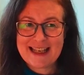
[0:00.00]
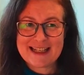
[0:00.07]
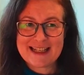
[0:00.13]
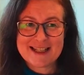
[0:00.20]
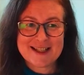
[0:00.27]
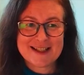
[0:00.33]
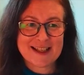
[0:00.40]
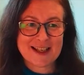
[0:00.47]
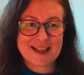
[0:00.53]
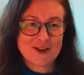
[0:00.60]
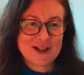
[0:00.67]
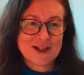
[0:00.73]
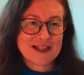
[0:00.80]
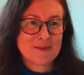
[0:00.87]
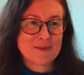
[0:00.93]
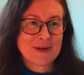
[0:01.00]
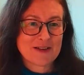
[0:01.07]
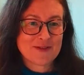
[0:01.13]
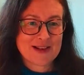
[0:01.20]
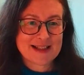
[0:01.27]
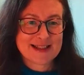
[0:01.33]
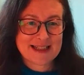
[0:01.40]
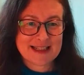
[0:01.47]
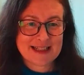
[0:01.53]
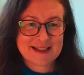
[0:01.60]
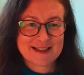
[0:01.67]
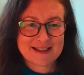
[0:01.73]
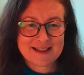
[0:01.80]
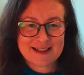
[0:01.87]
energy psychology, and manifesting